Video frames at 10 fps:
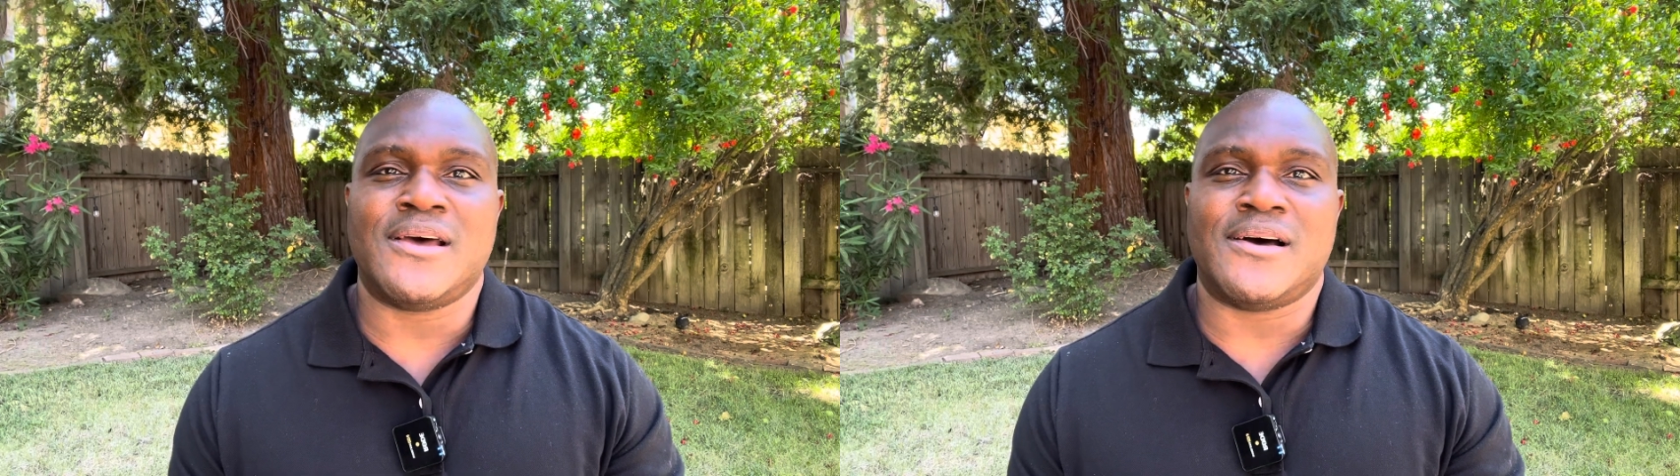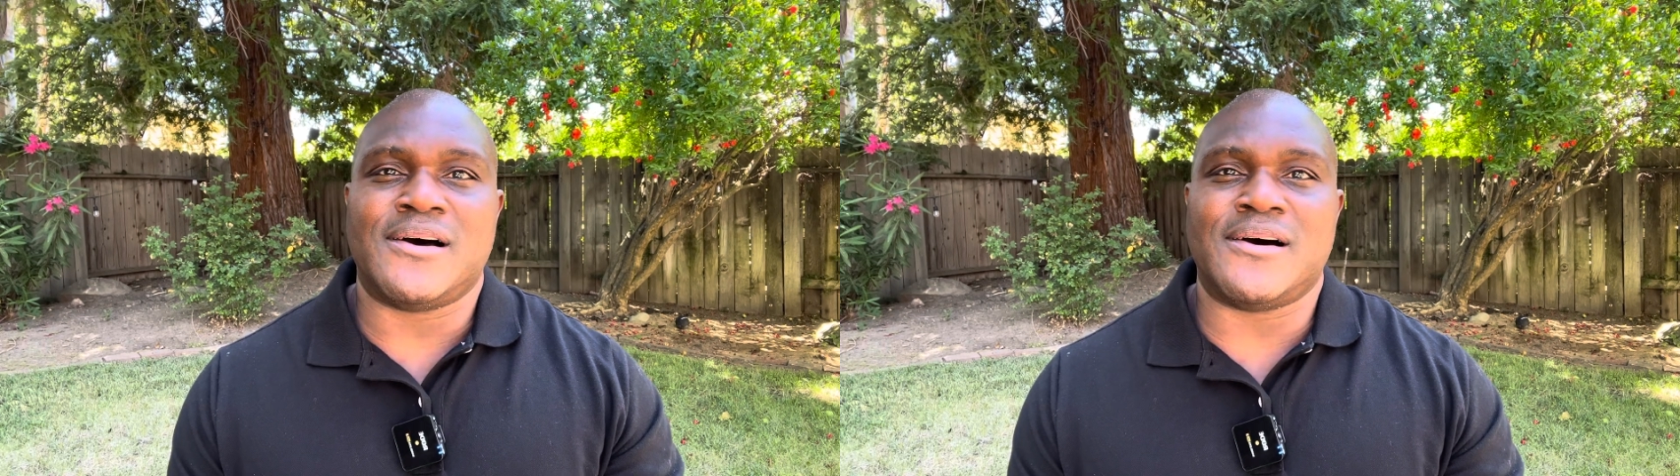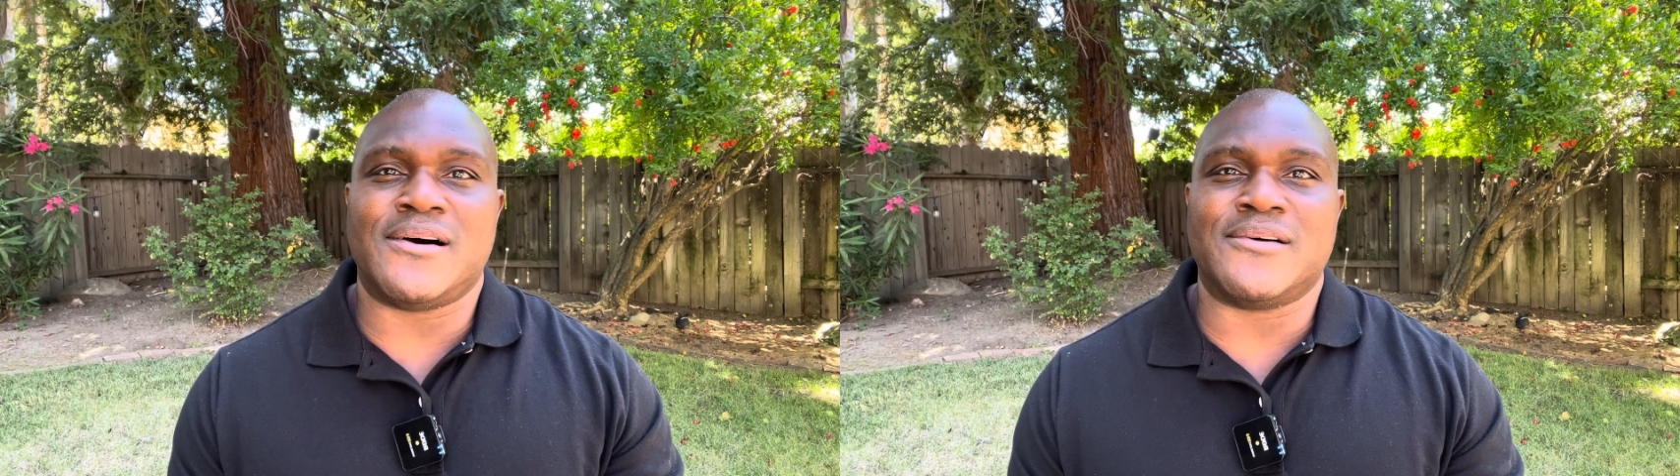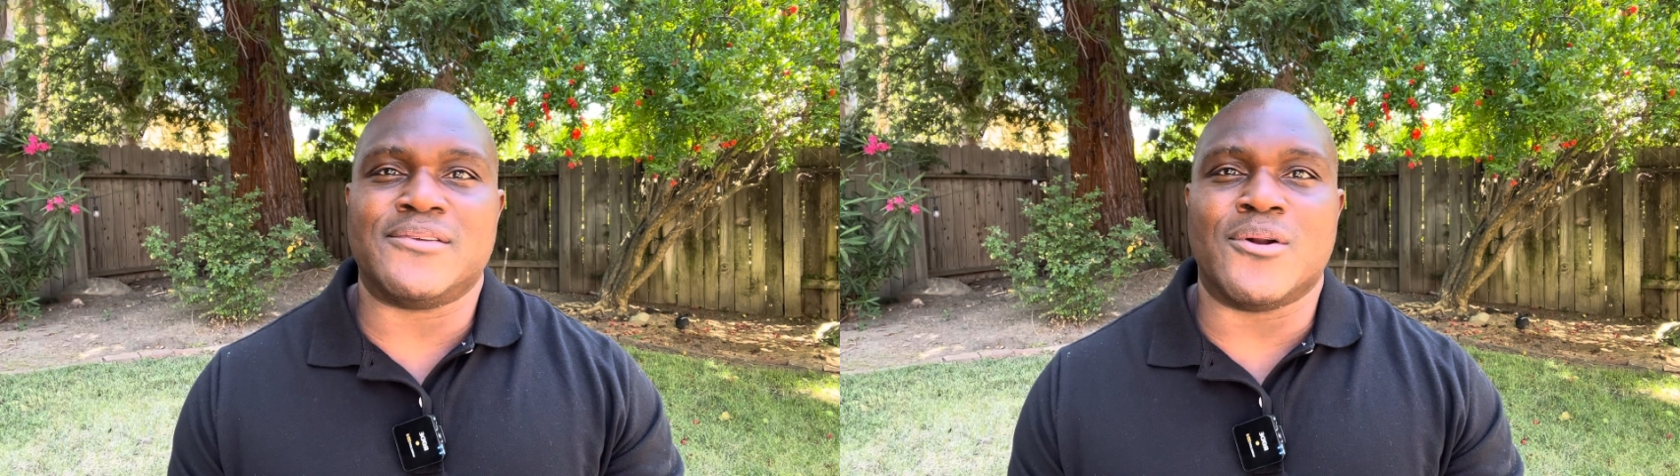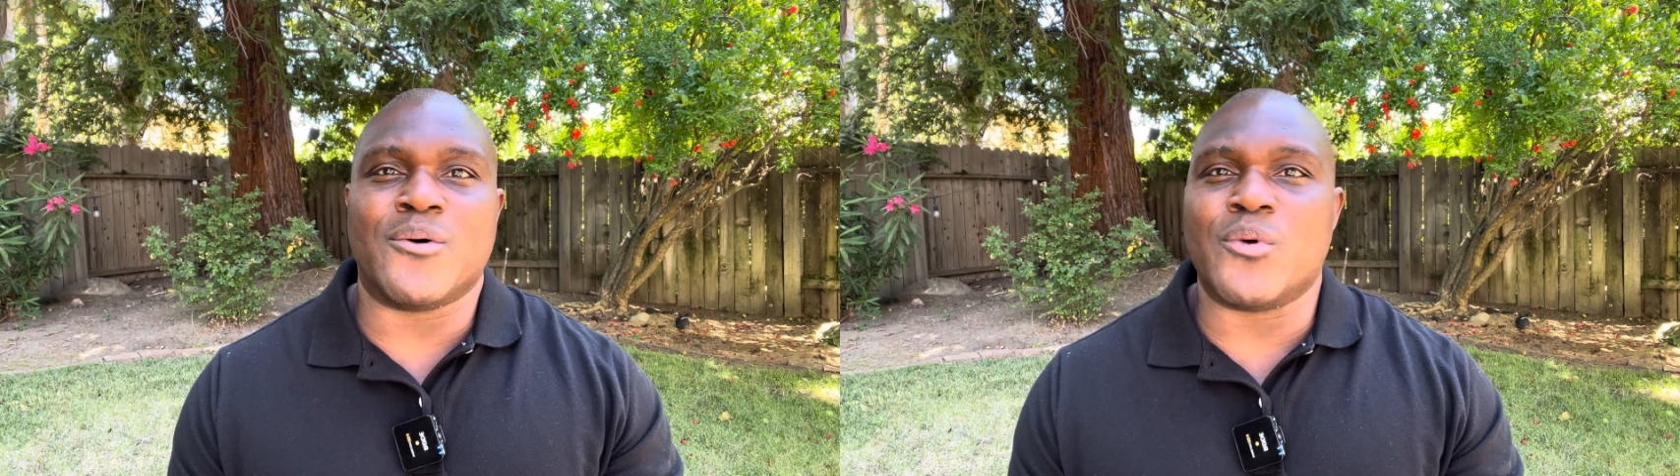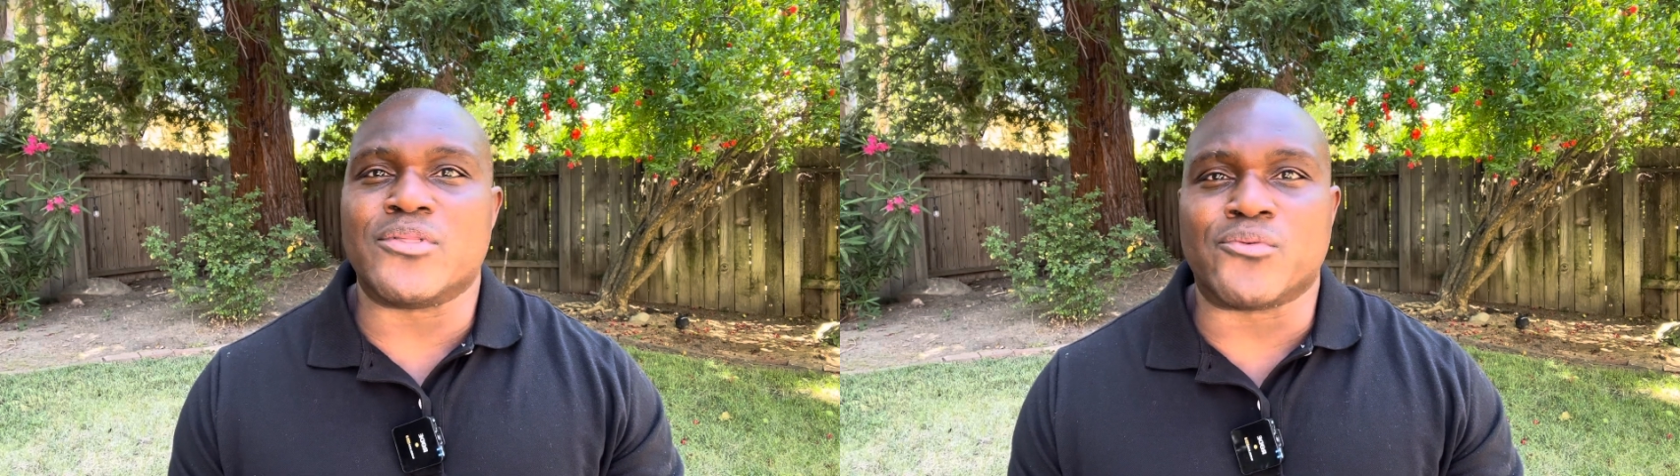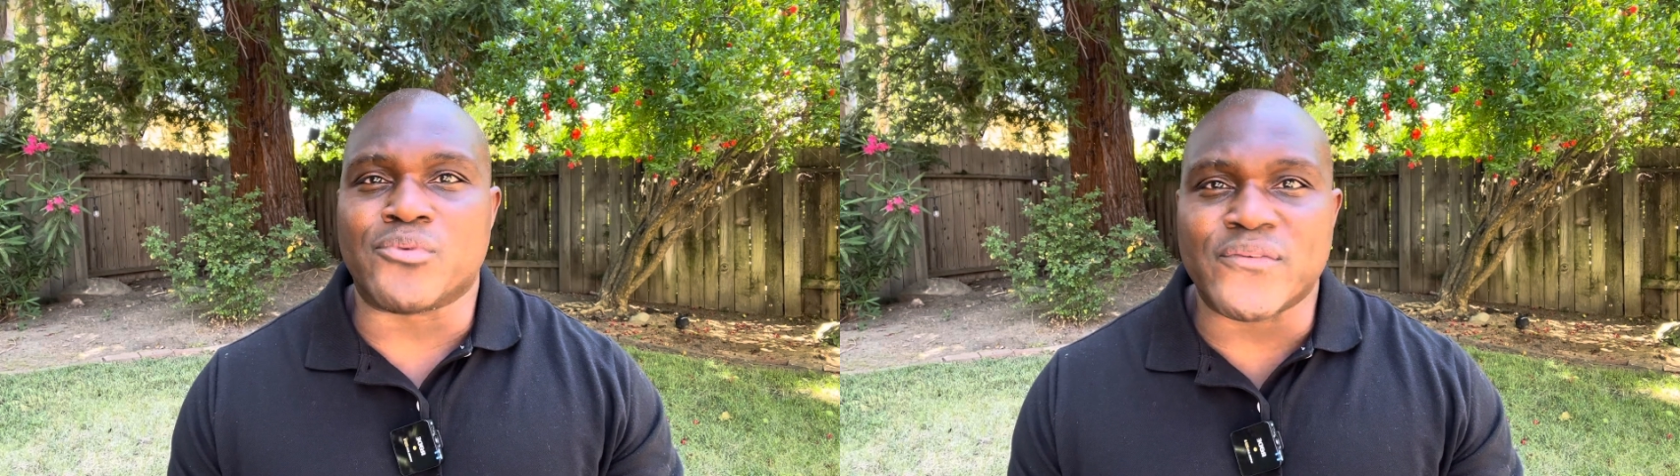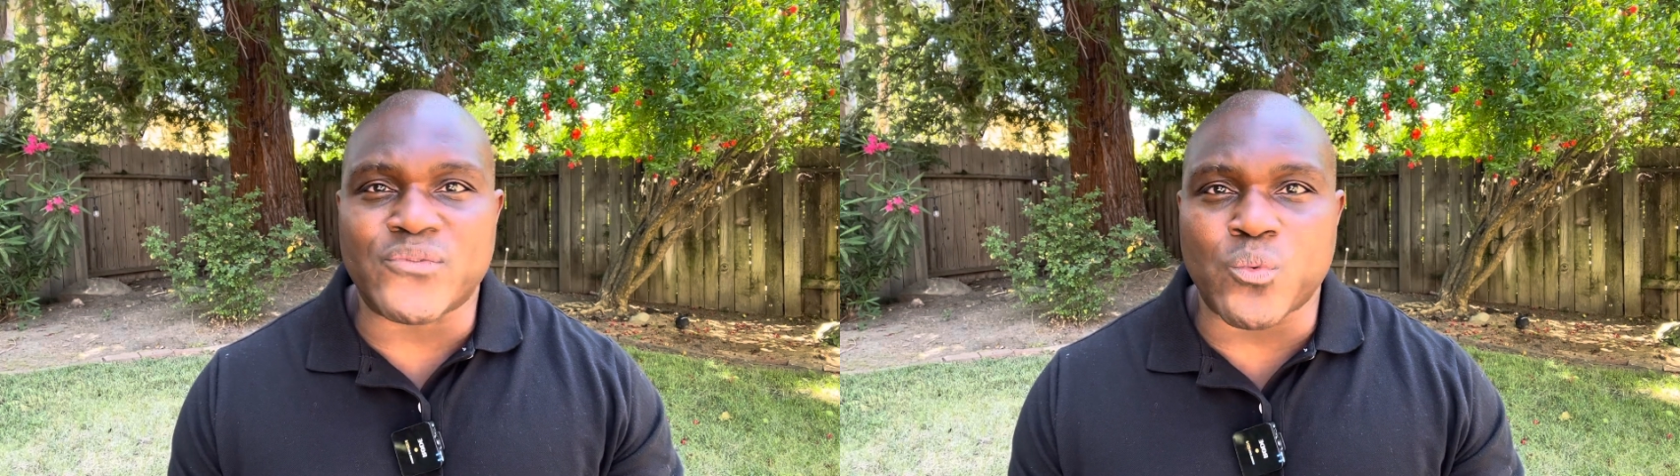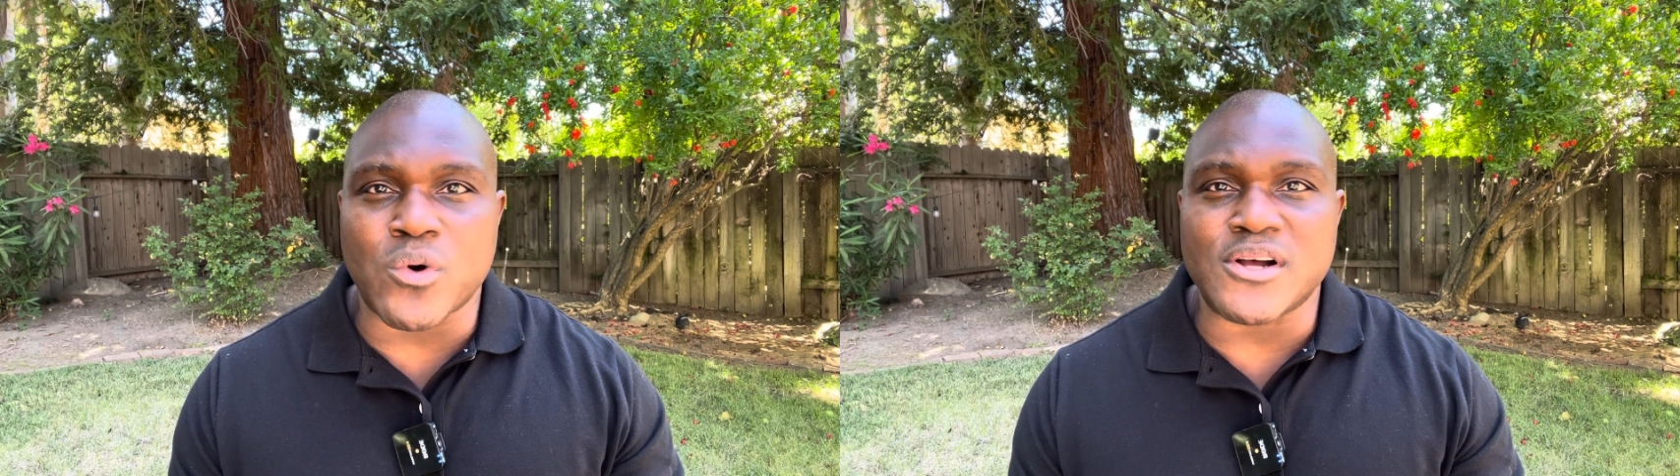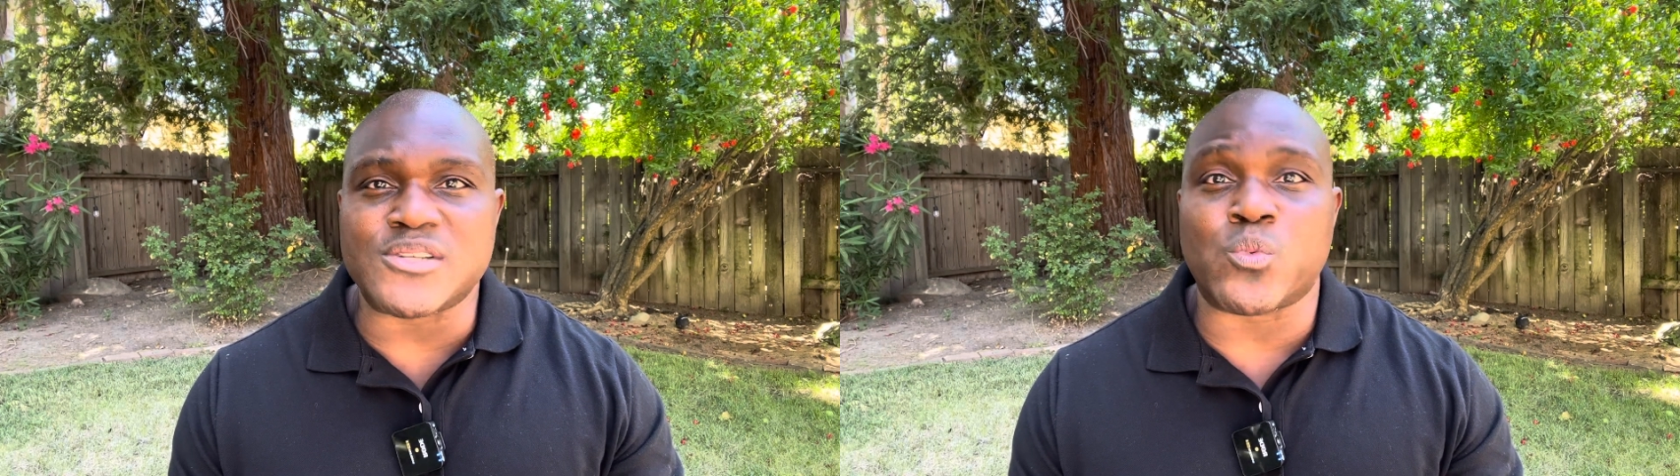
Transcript: where the rift was,